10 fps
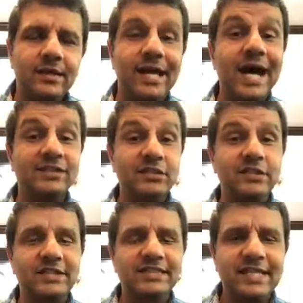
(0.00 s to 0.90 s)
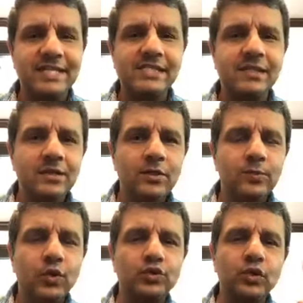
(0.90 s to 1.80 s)
Larger the distance,
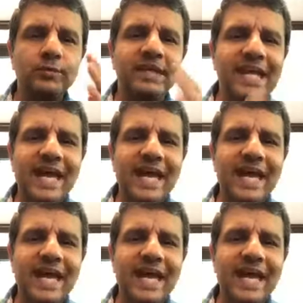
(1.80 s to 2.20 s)
force will be